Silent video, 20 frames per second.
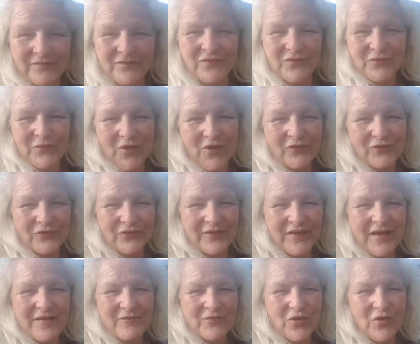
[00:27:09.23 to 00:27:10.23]
is as far as
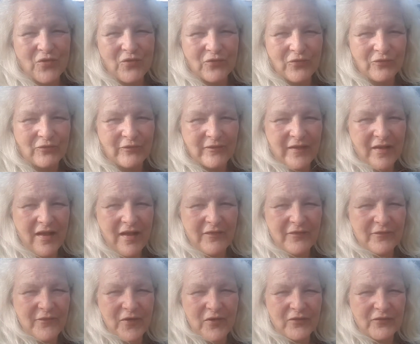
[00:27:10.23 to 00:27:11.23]
they've got,
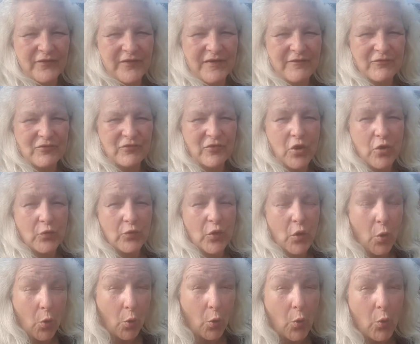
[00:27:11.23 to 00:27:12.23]
as far as they've grown
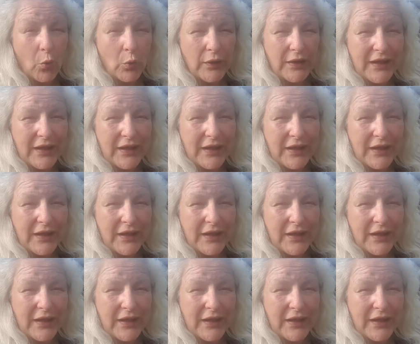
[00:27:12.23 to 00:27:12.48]
all